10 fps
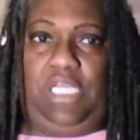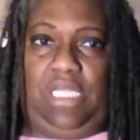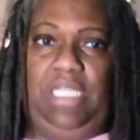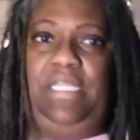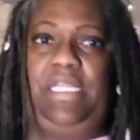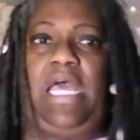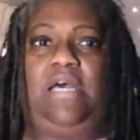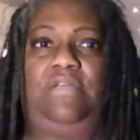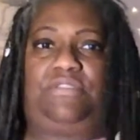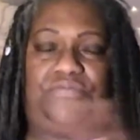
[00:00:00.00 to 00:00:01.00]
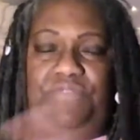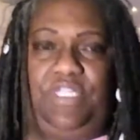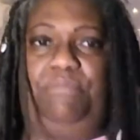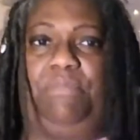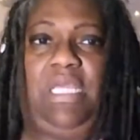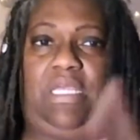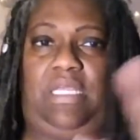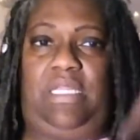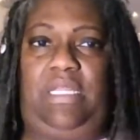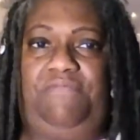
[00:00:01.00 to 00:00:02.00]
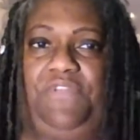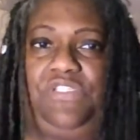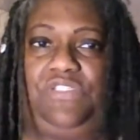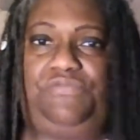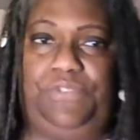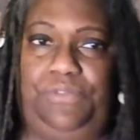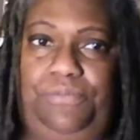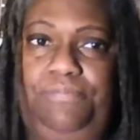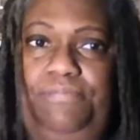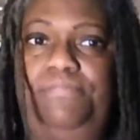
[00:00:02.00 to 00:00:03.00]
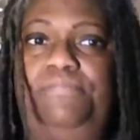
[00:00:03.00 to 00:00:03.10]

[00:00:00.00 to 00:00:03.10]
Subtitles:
and clean the house for the man and fix his food.